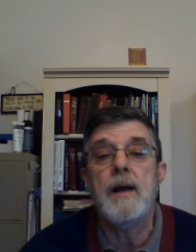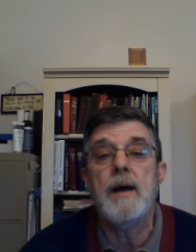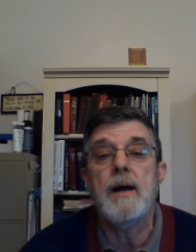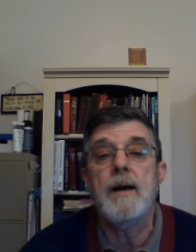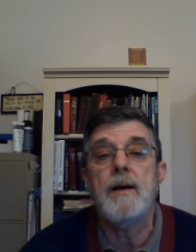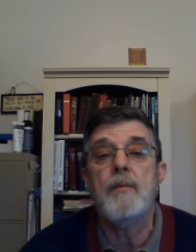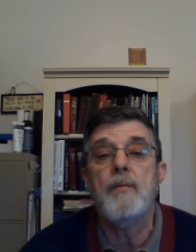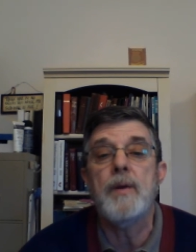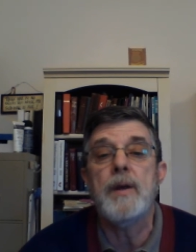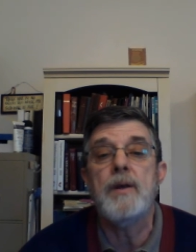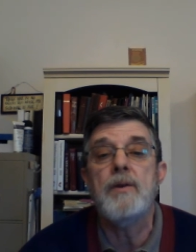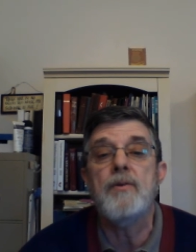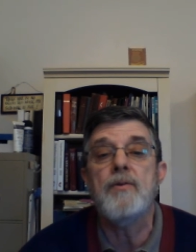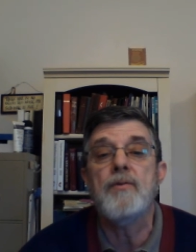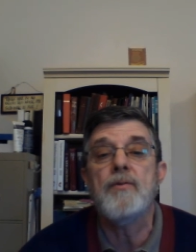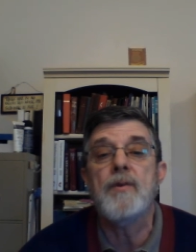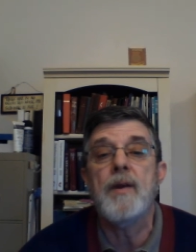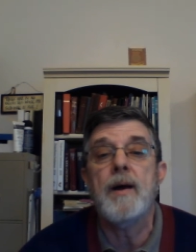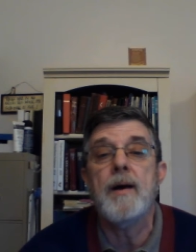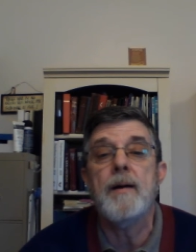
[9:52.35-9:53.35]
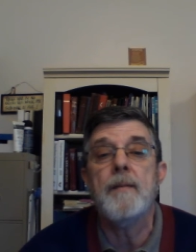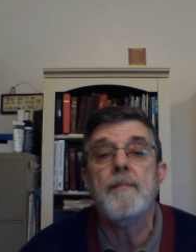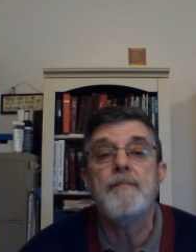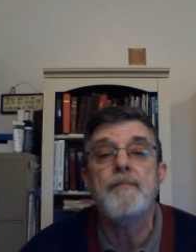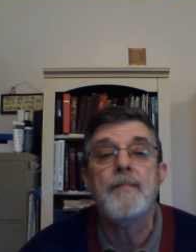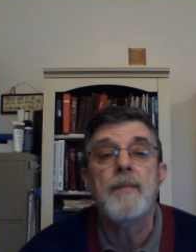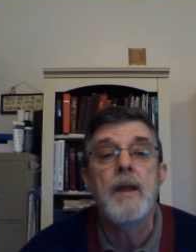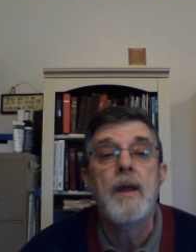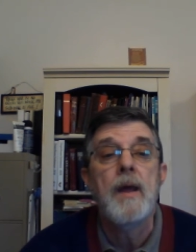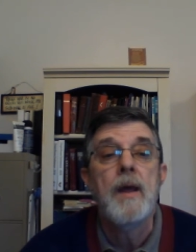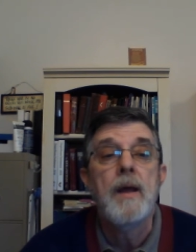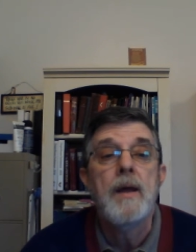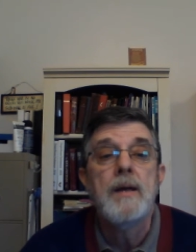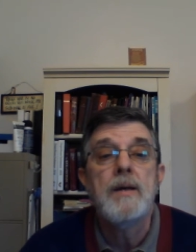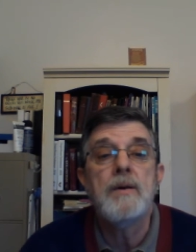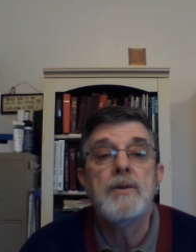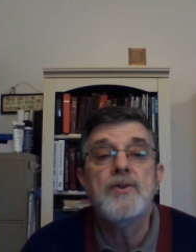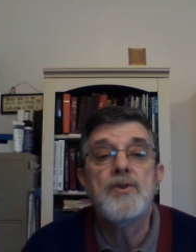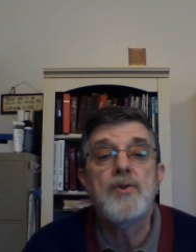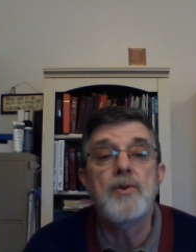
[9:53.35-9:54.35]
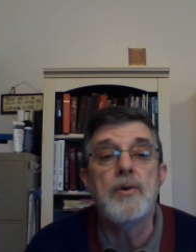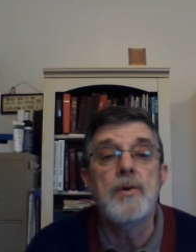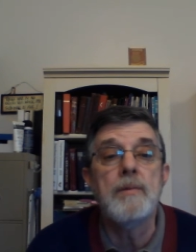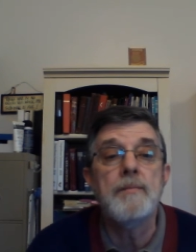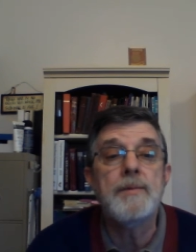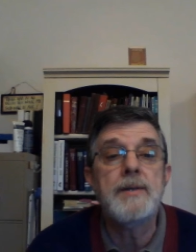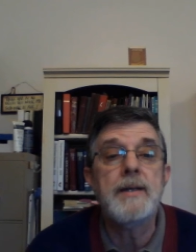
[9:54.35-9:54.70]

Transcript: Uh, we use um, Zoom